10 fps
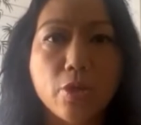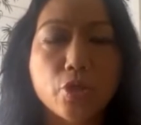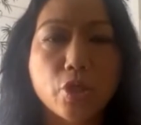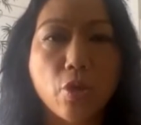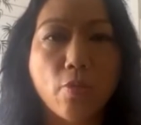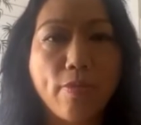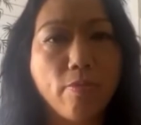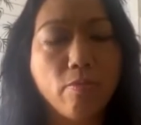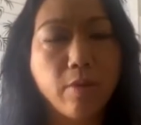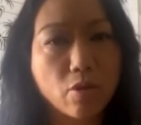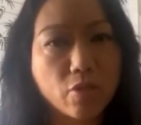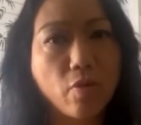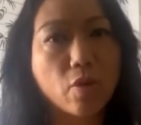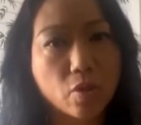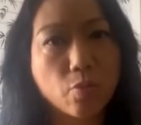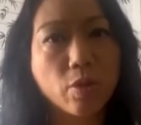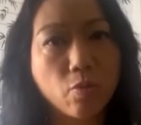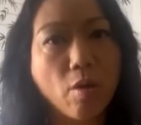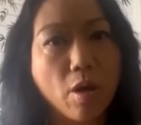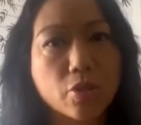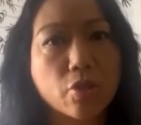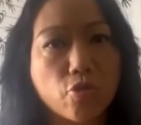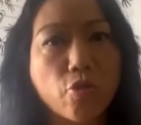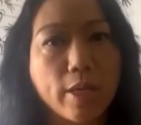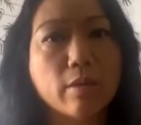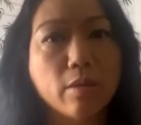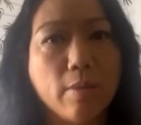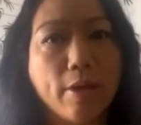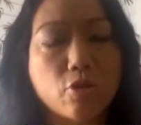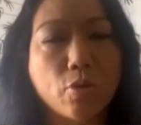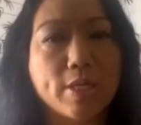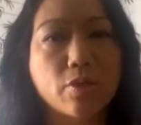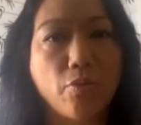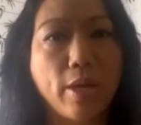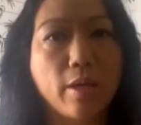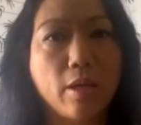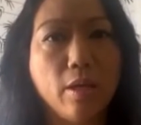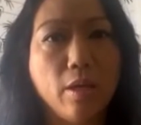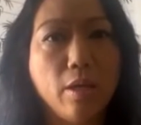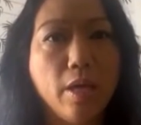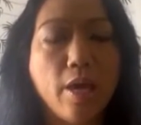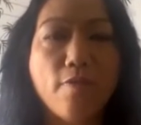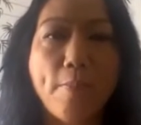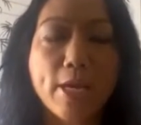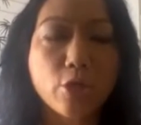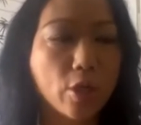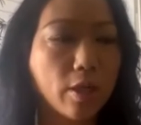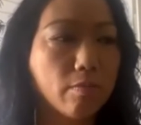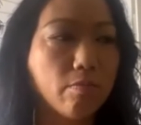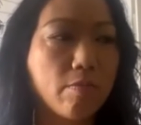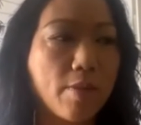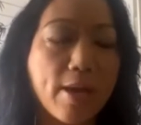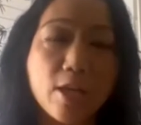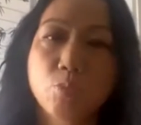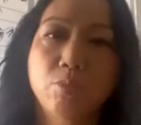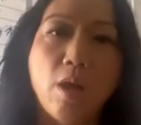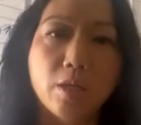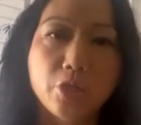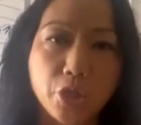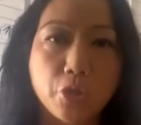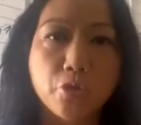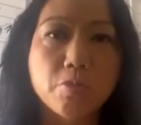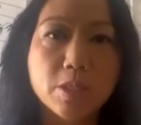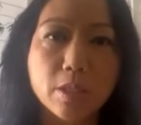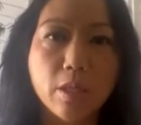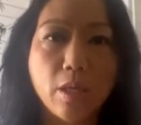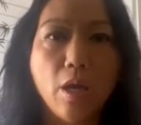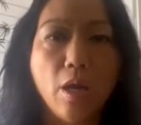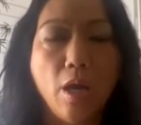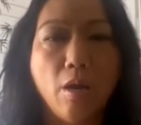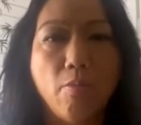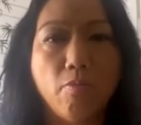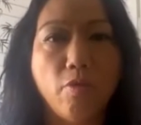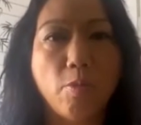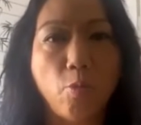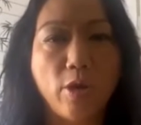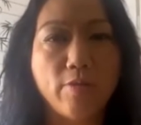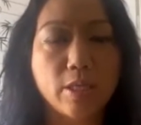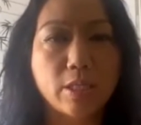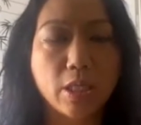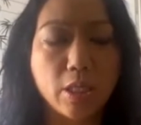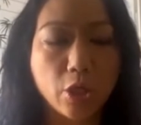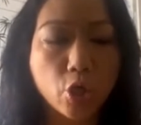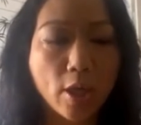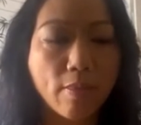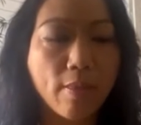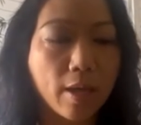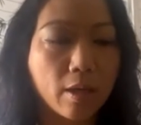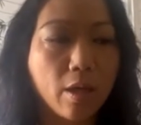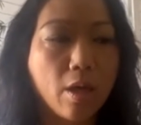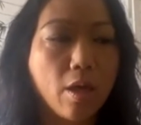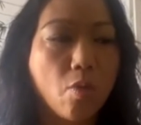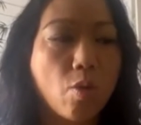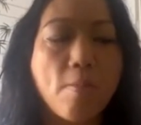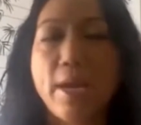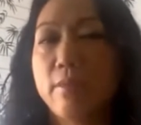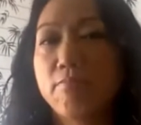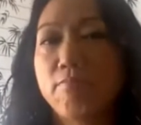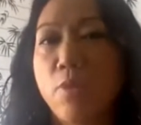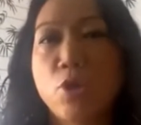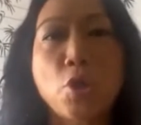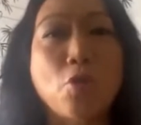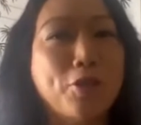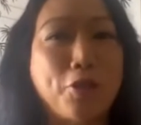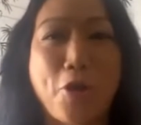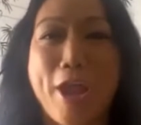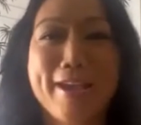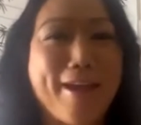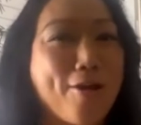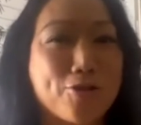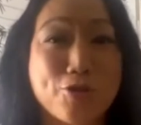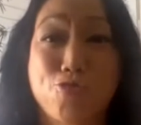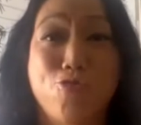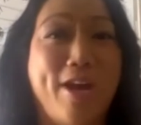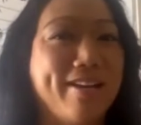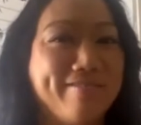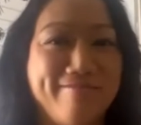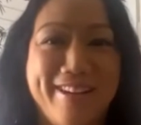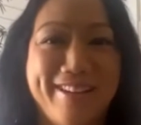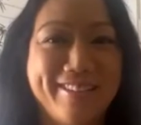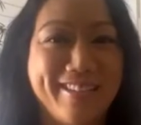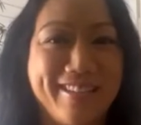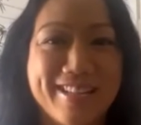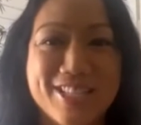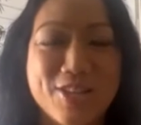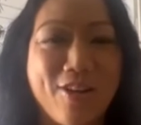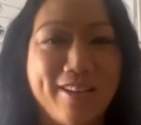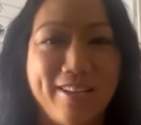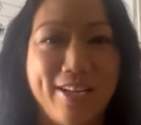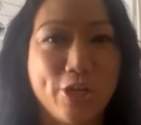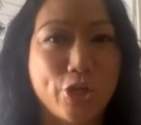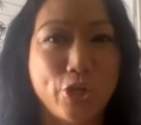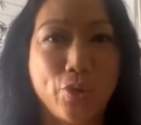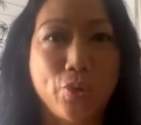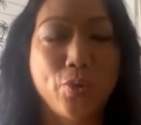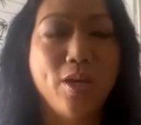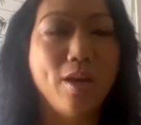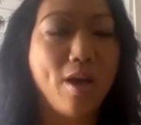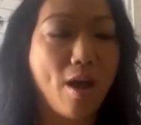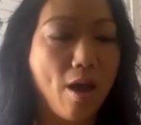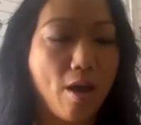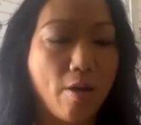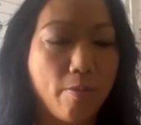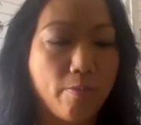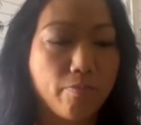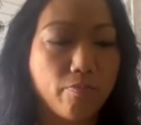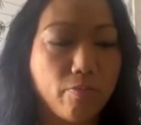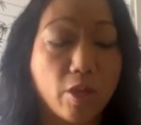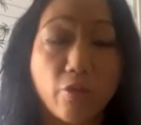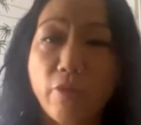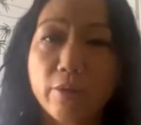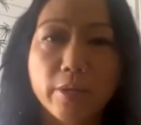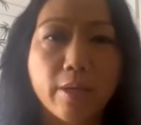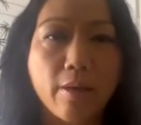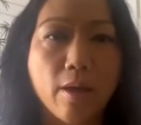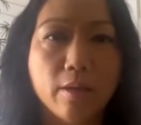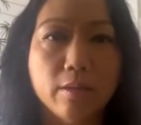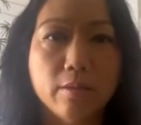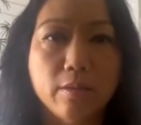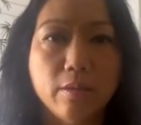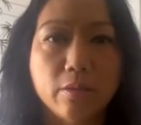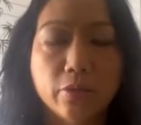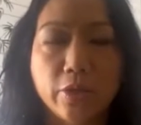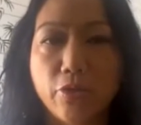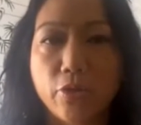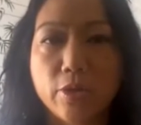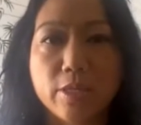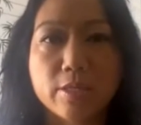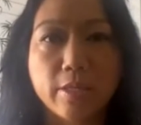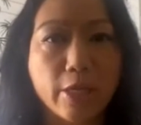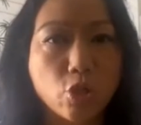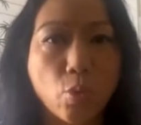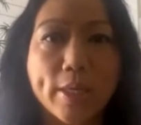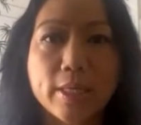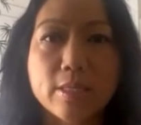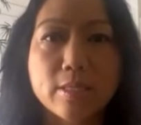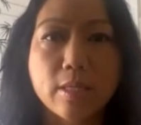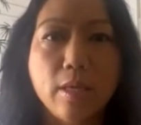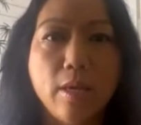So those folks we will also treat about twice a week. If a patient maybe has blocked tubes from a previous condition, then we might, and we know that their egg count's great, right? And that's not an issue. They're fairly young, early 30s, late 20s.